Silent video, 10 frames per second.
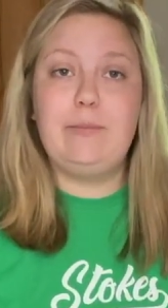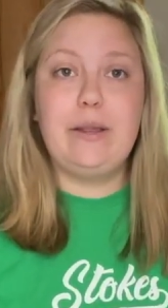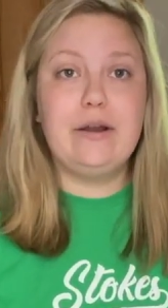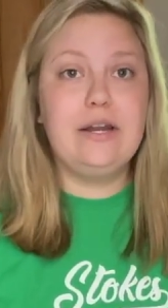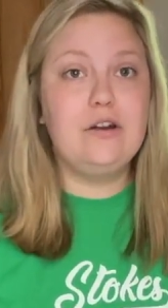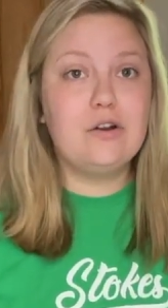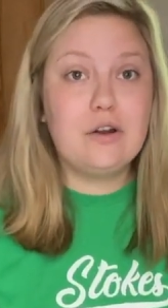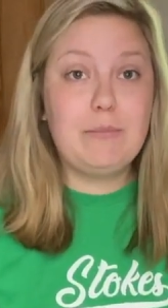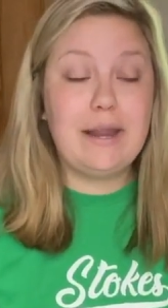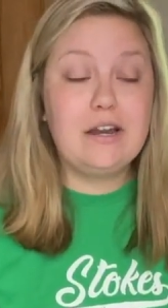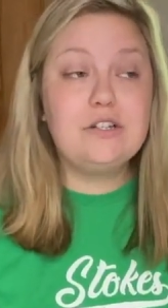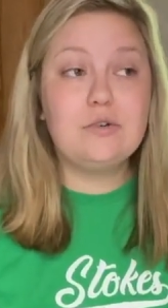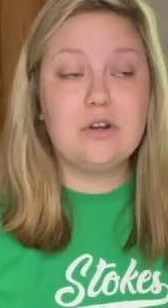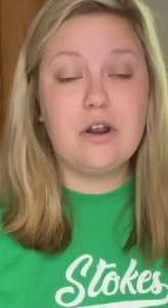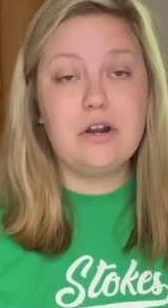parent
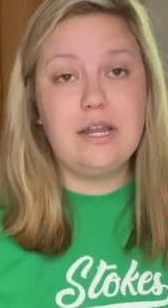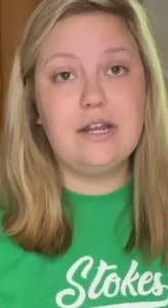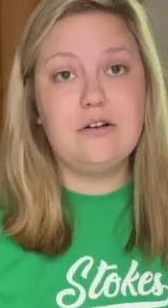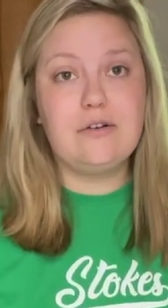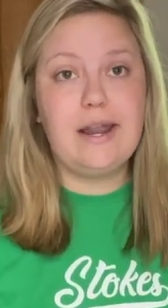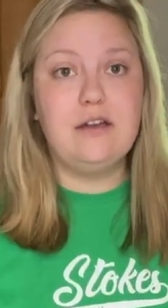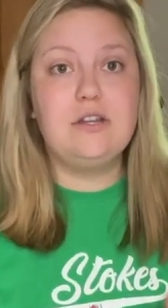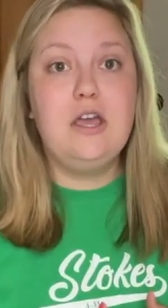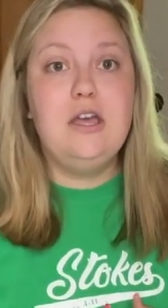or guardian around